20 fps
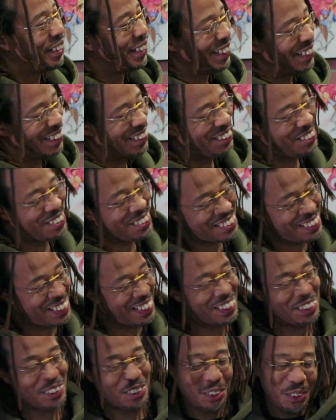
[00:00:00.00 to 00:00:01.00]
It's
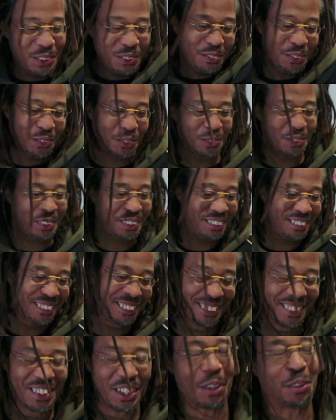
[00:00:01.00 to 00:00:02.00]
like if you know
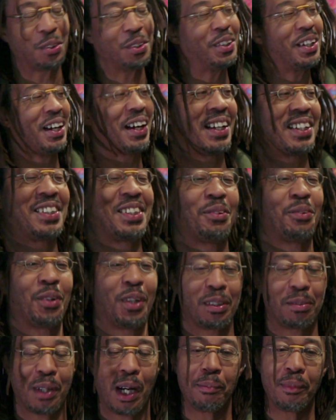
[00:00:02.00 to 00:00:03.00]
how that shit
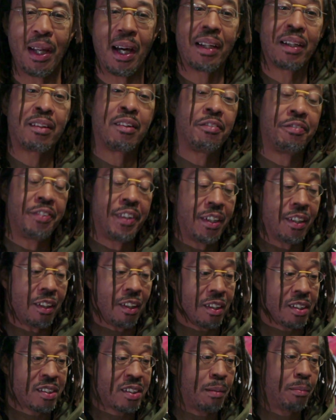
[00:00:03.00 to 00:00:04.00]
works. I'm not a graffiti
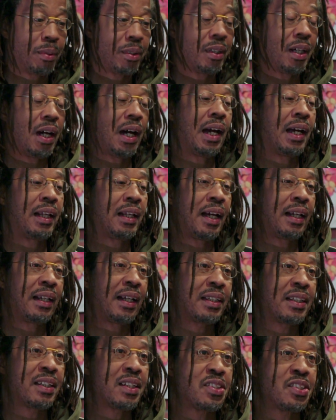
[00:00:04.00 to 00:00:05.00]
artist. I
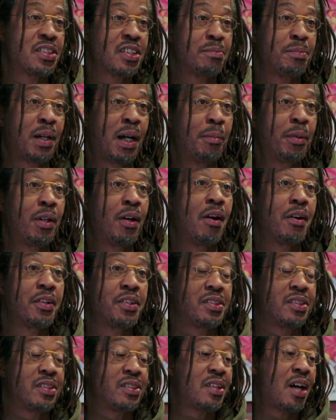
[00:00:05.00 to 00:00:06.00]
like to consider I'm an
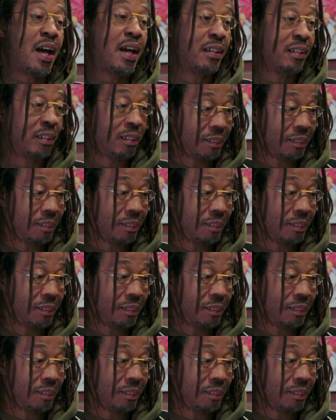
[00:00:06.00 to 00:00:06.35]
artist designer.